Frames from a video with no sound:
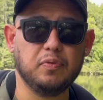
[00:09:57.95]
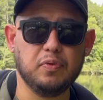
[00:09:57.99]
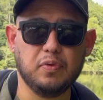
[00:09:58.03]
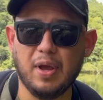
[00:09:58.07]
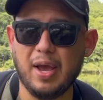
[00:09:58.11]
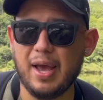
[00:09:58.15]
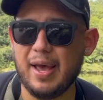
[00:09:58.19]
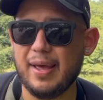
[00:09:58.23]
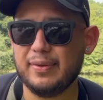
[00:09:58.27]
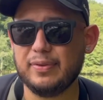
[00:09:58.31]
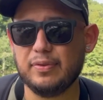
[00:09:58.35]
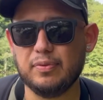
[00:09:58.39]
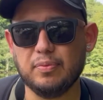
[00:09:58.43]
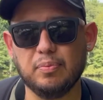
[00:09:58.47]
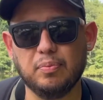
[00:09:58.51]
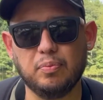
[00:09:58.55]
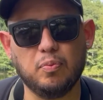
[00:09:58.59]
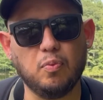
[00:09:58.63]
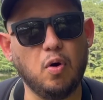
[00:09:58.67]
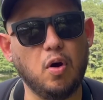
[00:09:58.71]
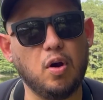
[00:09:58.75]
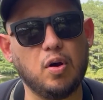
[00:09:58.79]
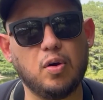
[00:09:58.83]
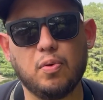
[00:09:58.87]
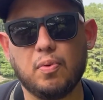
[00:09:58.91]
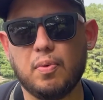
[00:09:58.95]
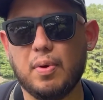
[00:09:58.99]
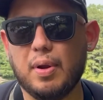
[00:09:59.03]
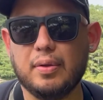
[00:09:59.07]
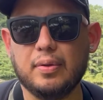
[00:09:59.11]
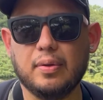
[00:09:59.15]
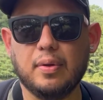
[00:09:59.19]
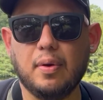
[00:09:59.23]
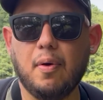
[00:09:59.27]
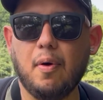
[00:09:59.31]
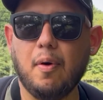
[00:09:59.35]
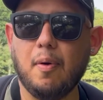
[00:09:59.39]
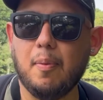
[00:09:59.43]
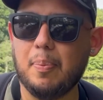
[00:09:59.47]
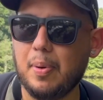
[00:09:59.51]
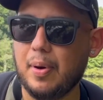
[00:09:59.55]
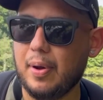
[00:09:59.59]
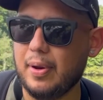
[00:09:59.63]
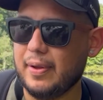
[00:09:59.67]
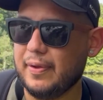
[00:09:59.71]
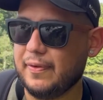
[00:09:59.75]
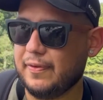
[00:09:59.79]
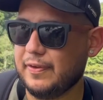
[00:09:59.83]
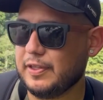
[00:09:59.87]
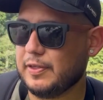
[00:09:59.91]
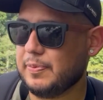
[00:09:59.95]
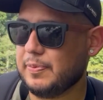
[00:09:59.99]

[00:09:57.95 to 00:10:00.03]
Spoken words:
You have to walk around the whole pond if it's